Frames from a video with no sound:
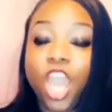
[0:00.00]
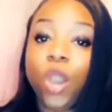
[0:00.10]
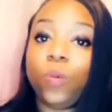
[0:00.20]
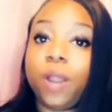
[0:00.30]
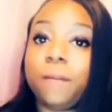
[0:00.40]

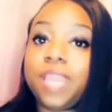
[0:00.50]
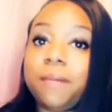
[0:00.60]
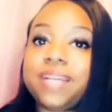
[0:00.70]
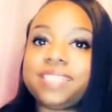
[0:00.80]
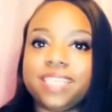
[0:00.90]
Well, me and
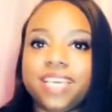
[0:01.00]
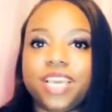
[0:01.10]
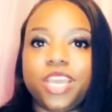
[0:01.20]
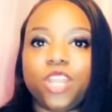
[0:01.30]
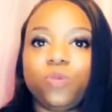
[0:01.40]
my
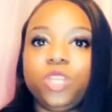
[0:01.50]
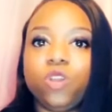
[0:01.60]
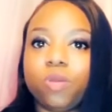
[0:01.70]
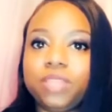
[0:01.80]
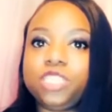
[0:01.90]
son, we
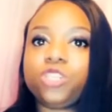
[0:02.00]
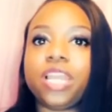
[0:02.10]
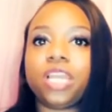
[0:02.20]
normally try to